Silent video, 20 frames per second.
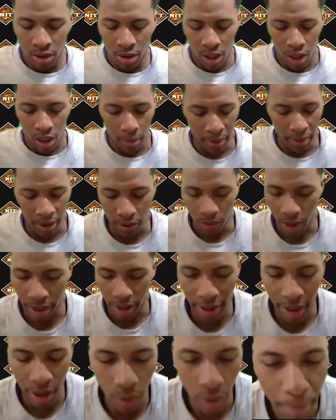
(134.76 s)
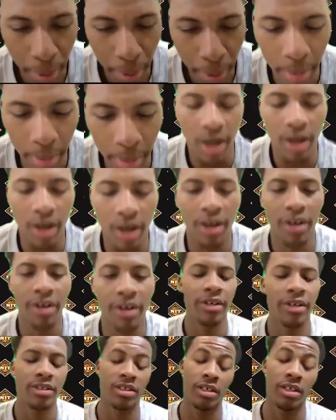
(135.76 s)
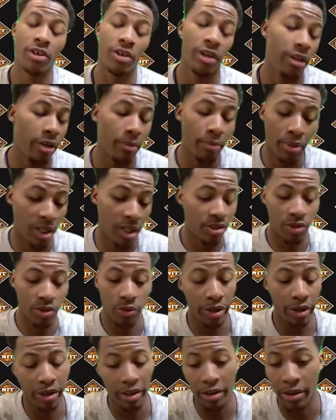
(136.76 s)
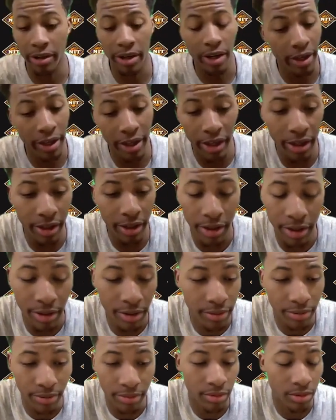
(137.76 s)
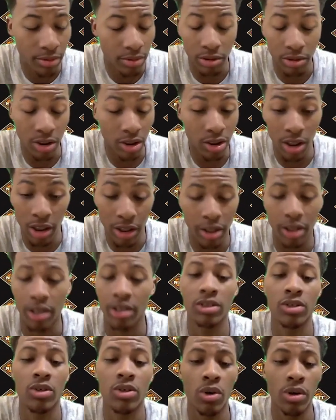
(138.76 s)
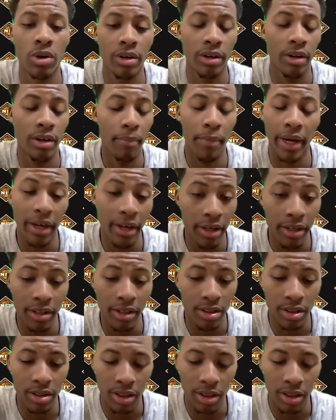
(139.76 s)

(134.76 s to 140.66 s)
I mean, right now we probably all still hit a buzzer ringing in our head and just looking at the score and amazed.